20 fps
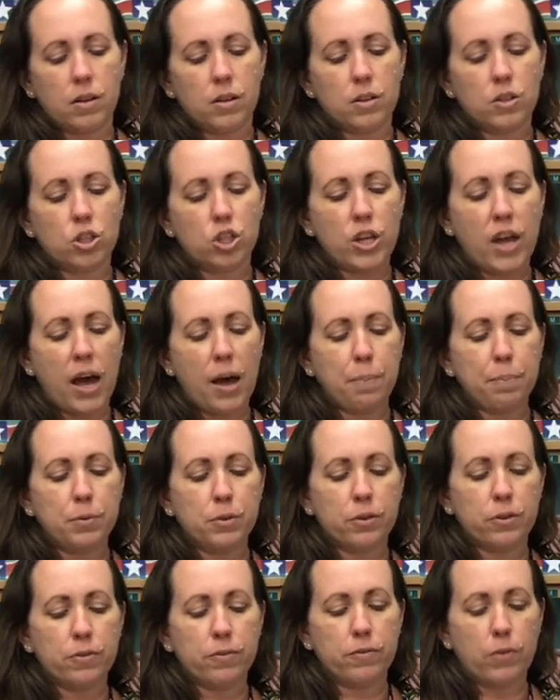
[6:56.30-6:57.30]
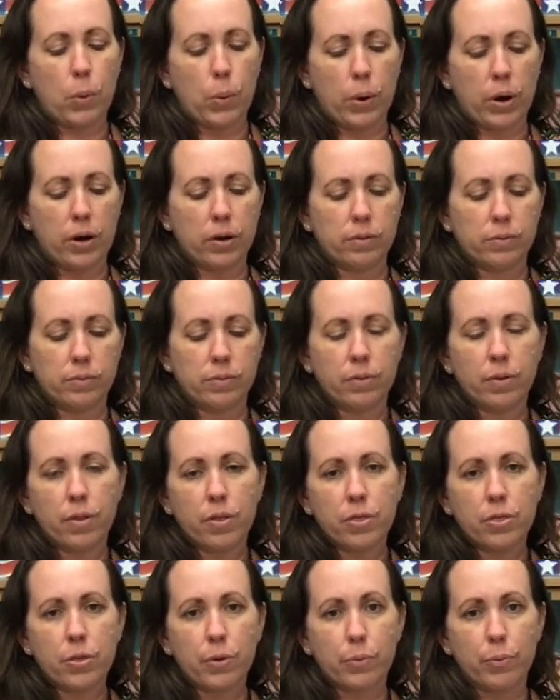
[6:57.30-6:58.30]
Chapter 4,
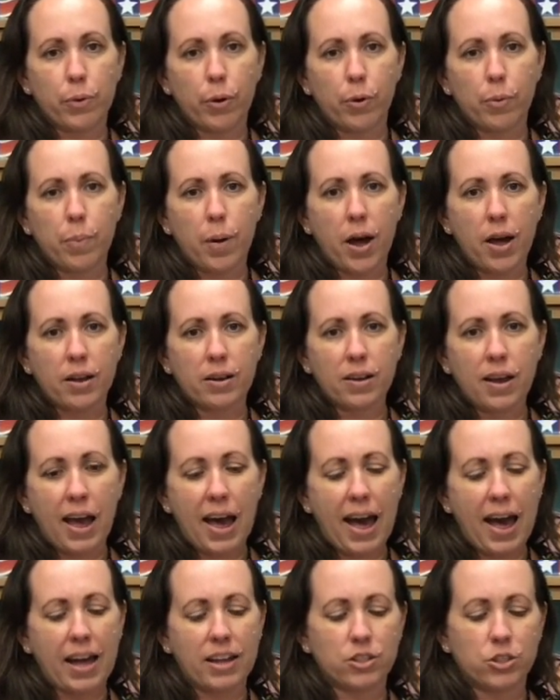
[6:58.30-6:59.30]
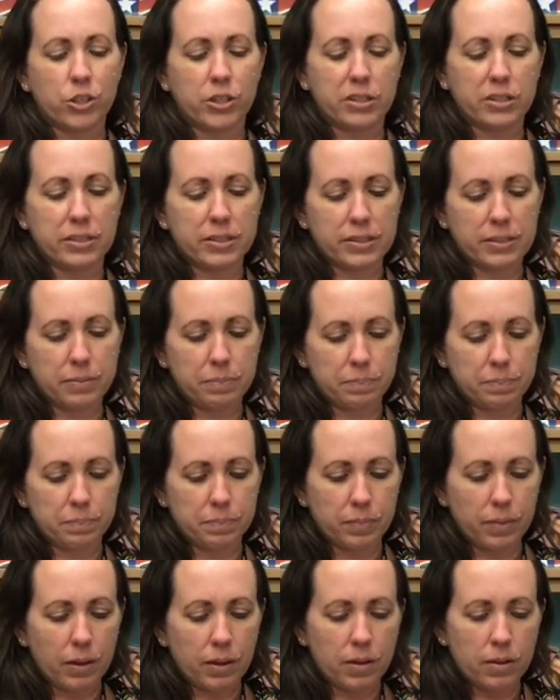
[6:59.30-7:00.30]
The Robot Hatches.
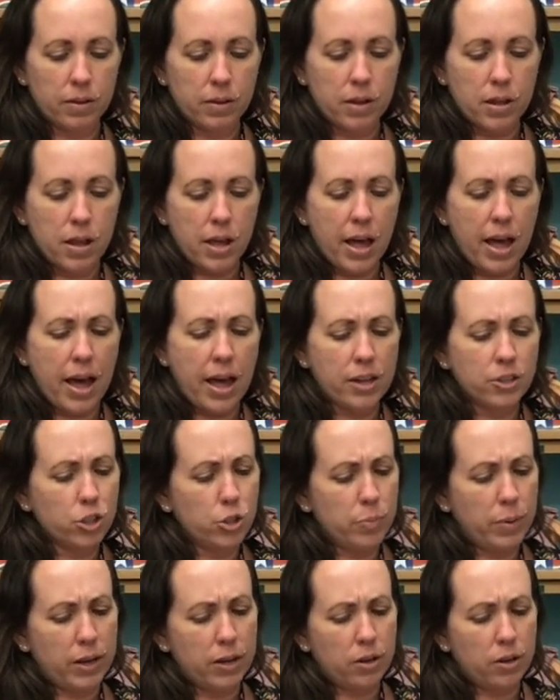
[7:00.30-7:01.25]
As you might